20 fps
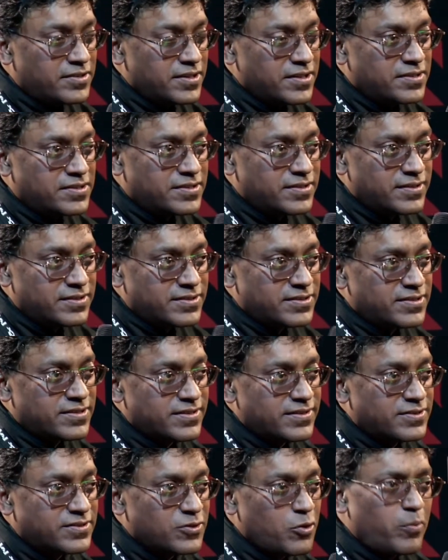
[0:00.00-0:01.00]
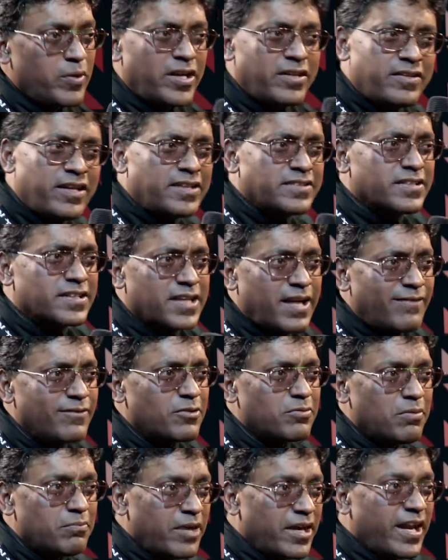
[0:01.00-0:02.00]
it's so many things that come
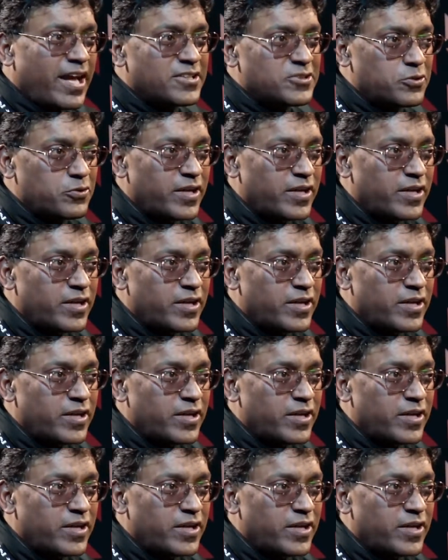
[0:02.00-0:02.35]
to my mind as you